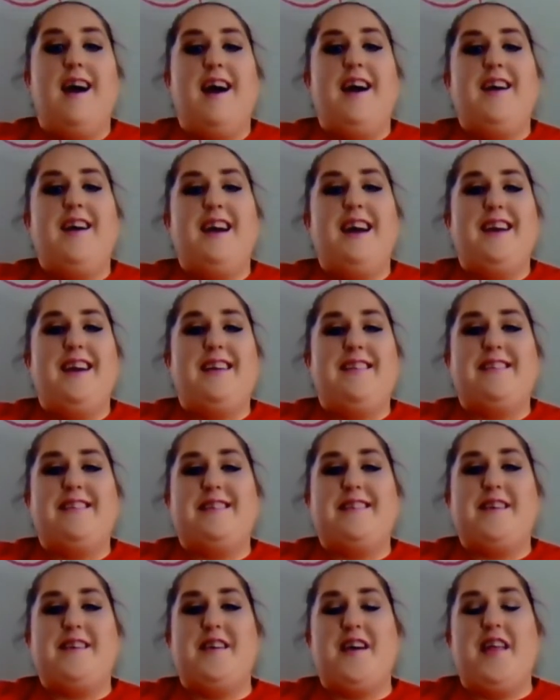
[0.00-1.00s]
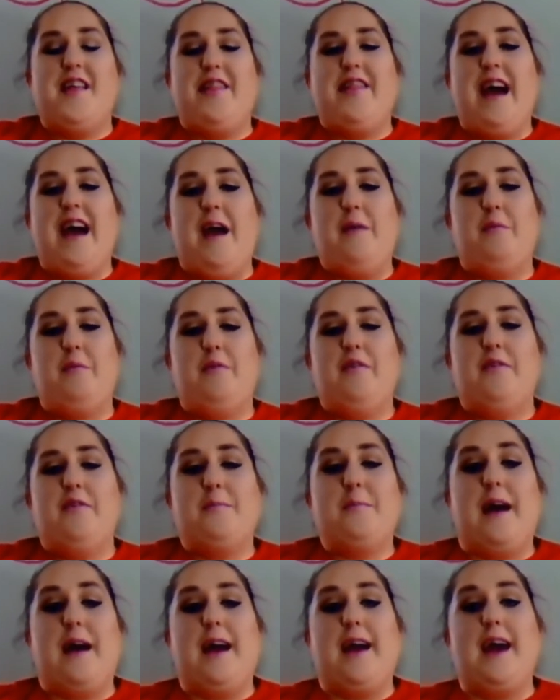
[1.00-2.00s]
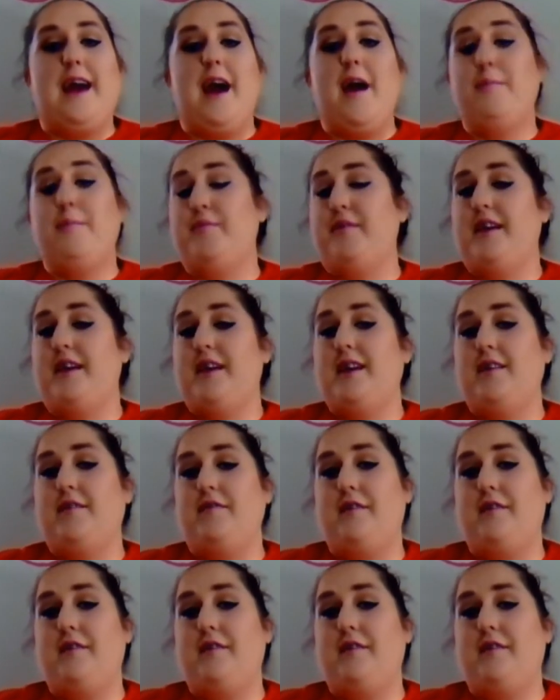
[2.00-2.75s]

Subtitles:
Alright, so that was my updated